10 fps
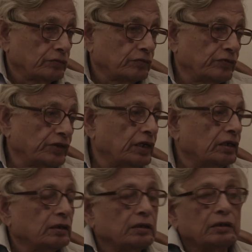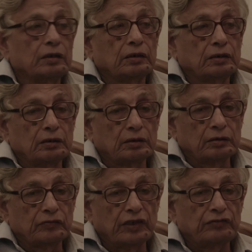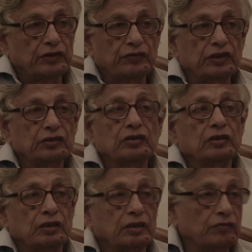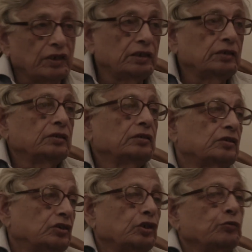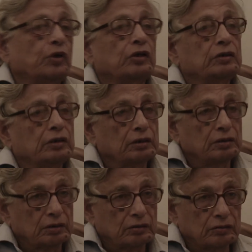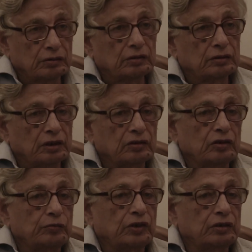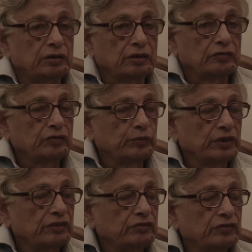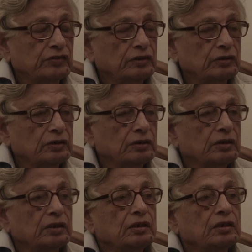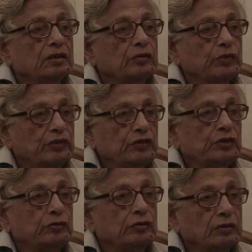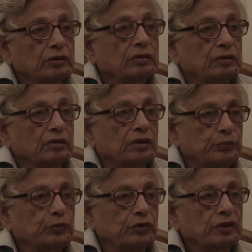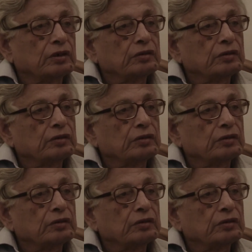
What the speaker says: we have differences otherwise, in state politics, in central politics we may have differences, but we should come together.